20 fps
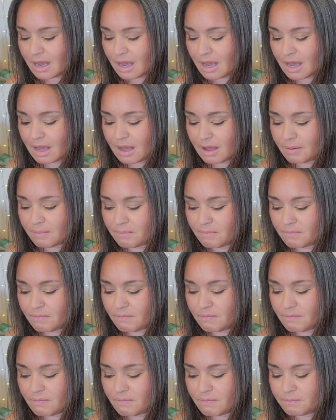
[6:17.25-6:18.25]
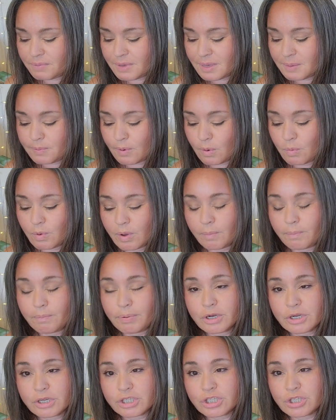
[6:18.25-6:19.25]
Um, people will
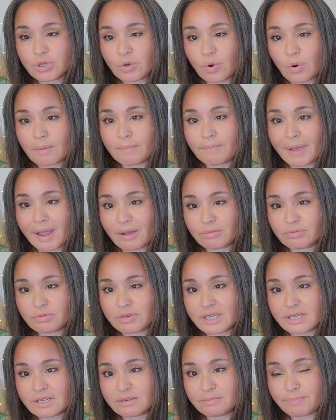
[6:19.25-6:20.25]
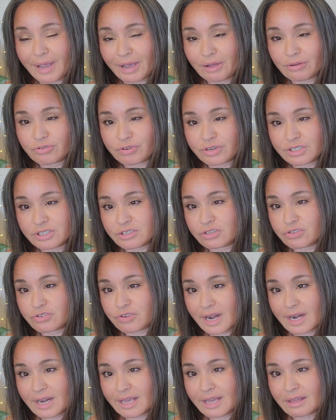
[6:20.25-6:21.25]
push your boundary, boundaries to
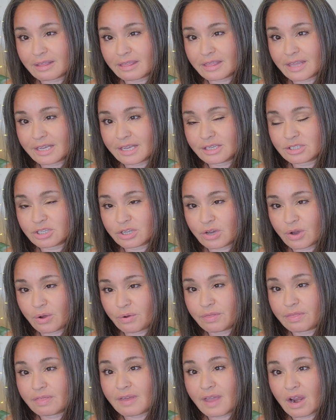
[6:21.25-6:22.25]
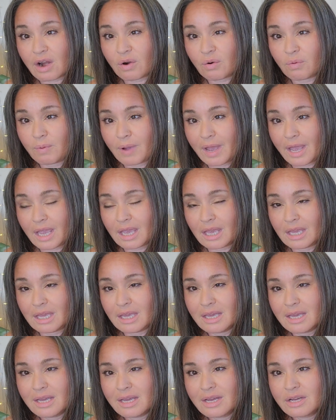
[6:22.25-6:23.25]
try to get things to go their way.
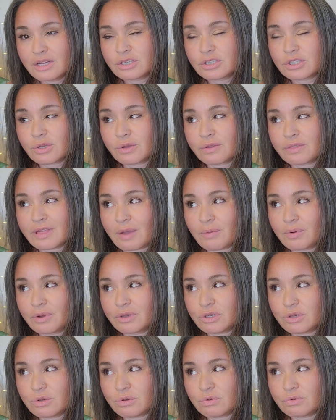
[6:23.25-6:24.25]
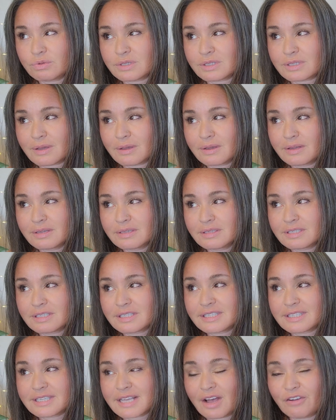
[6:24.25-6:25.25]
So they will use
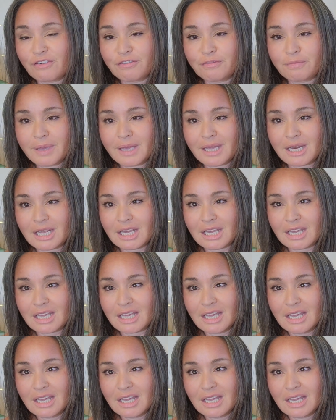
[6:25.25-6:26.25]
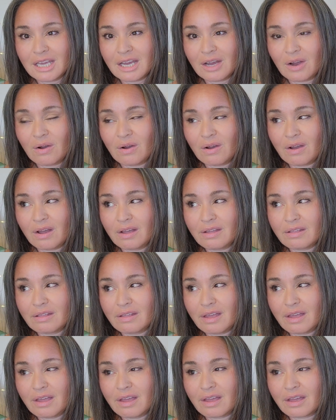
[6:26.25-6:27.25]
self-pity
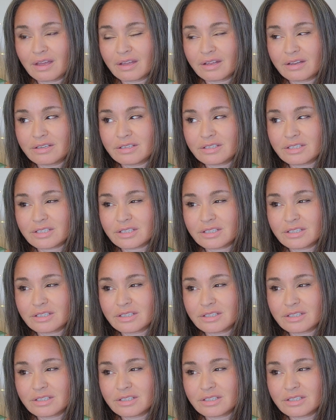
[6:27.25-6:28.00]
and